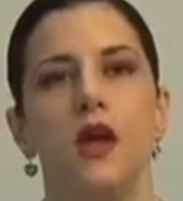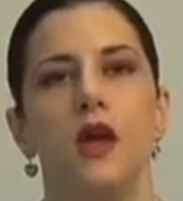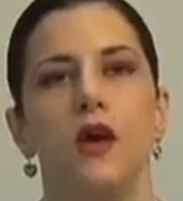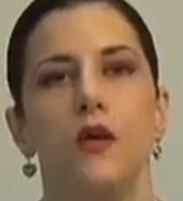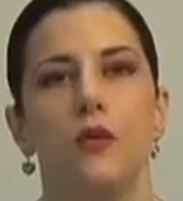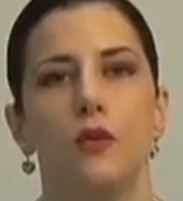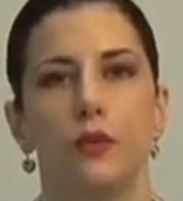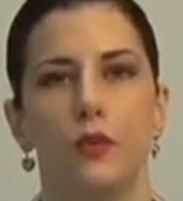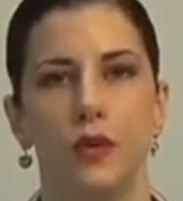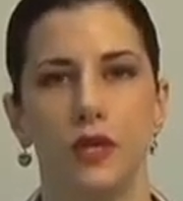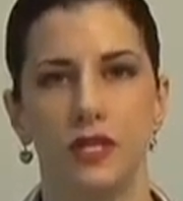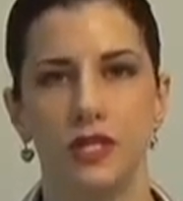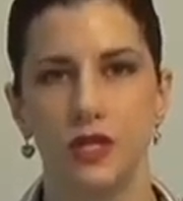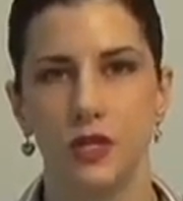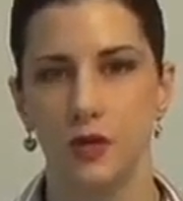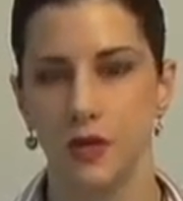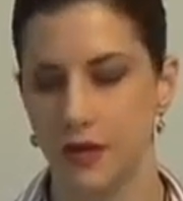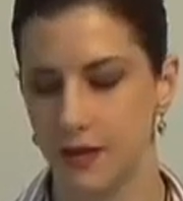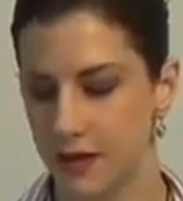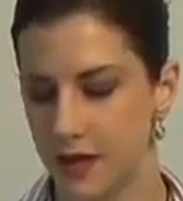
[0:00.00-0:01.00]
What we
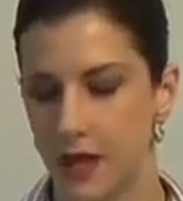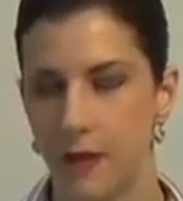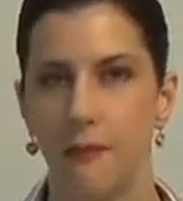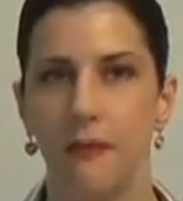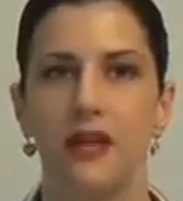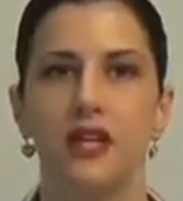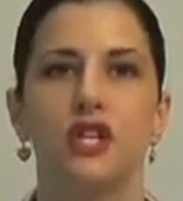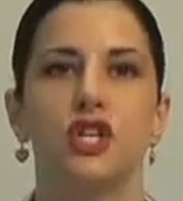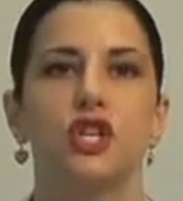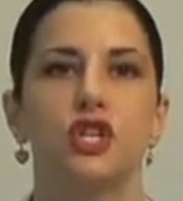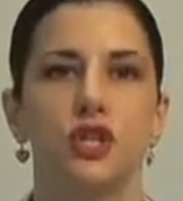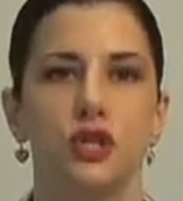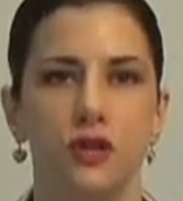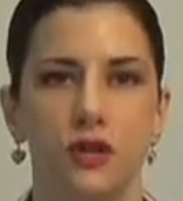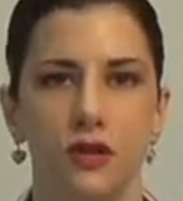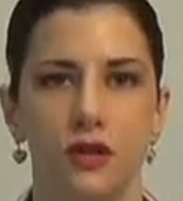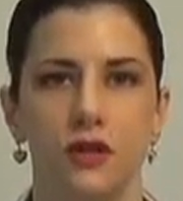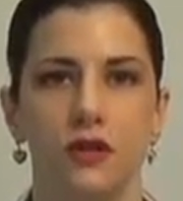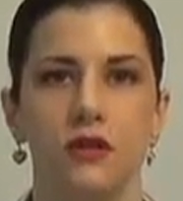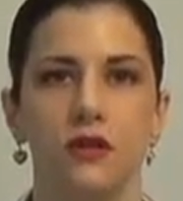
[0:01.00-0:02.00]
do is I make
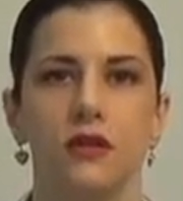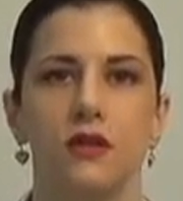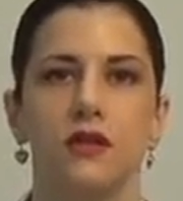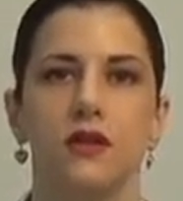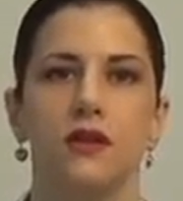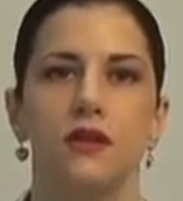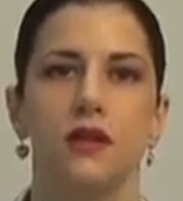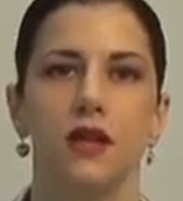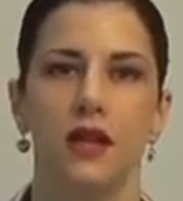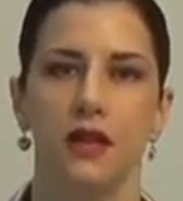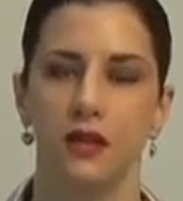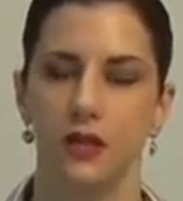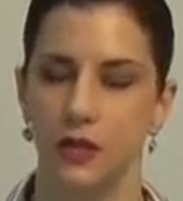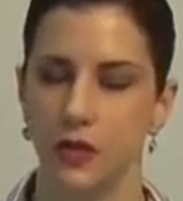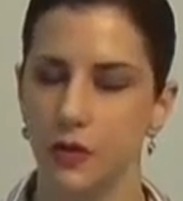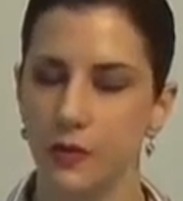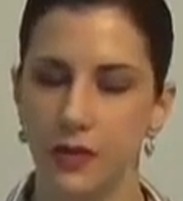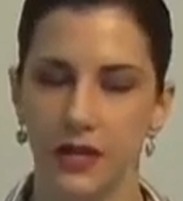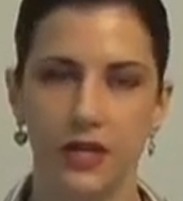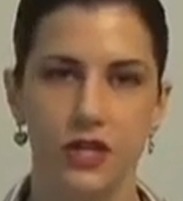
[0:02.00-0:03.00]
sure, and
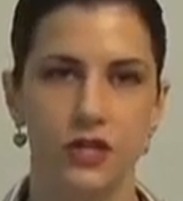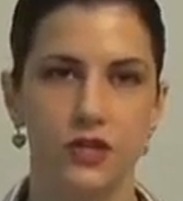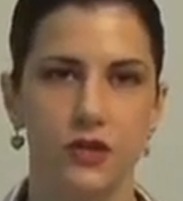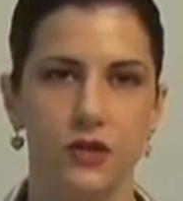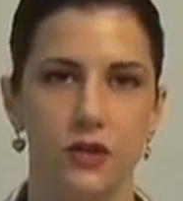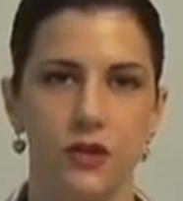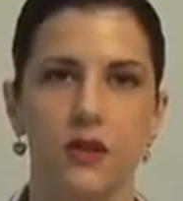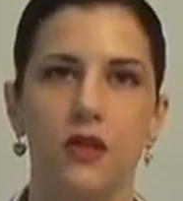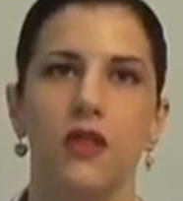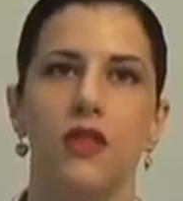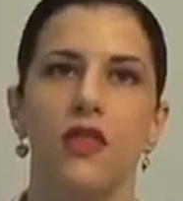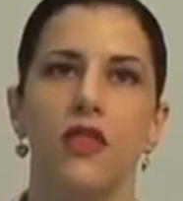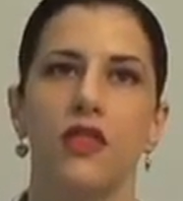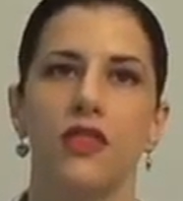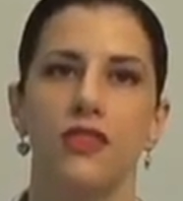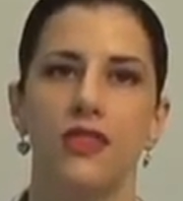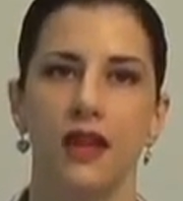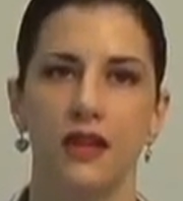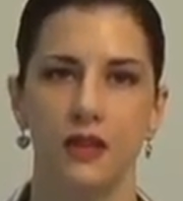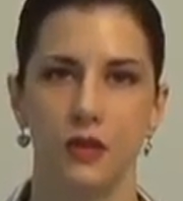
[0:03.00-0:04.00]
you make sure,
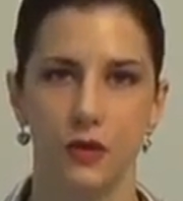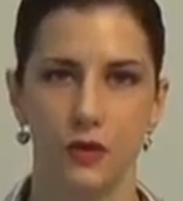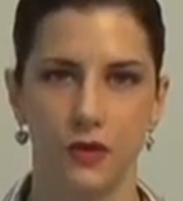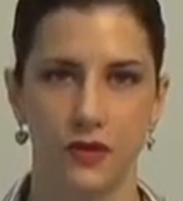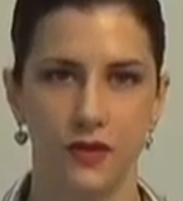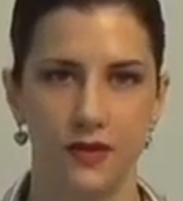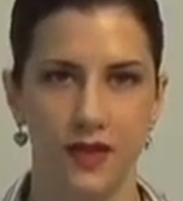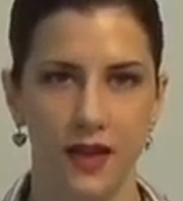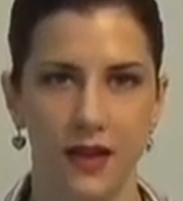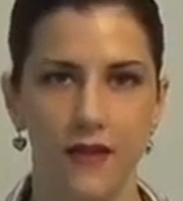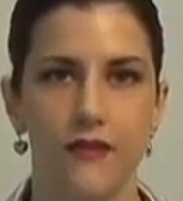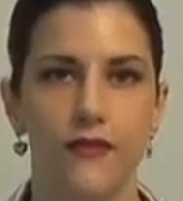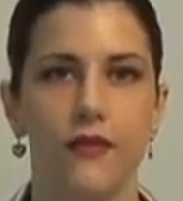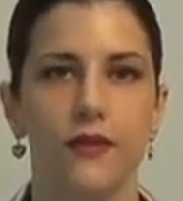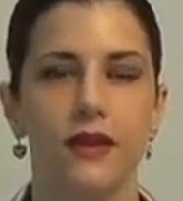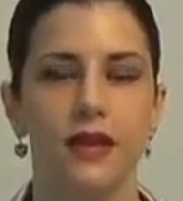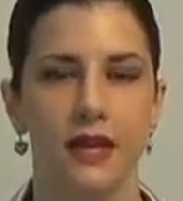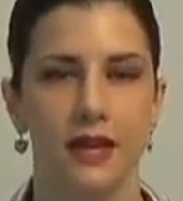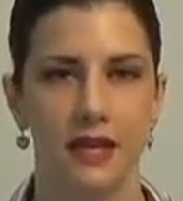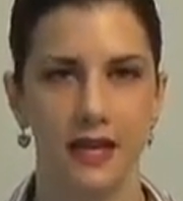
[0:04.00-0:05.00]
that you're safe
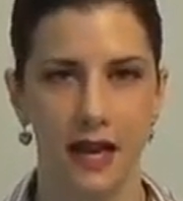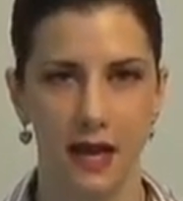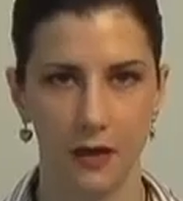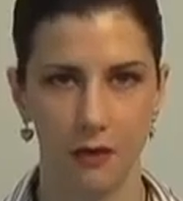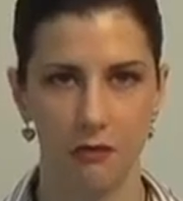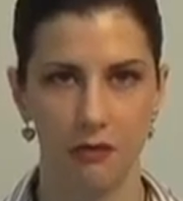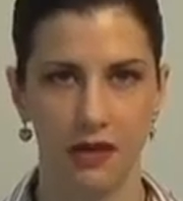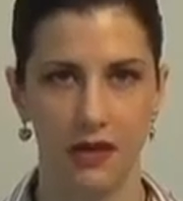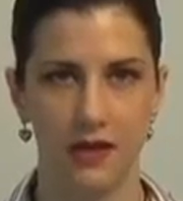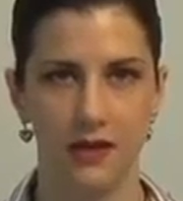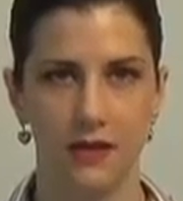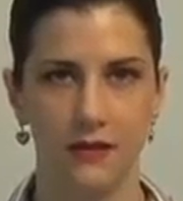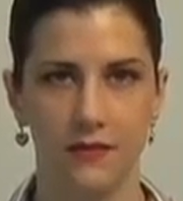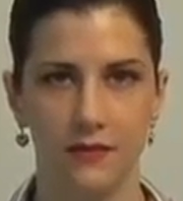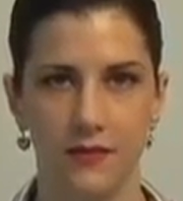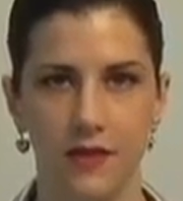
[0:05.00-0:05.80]
getting out of bed,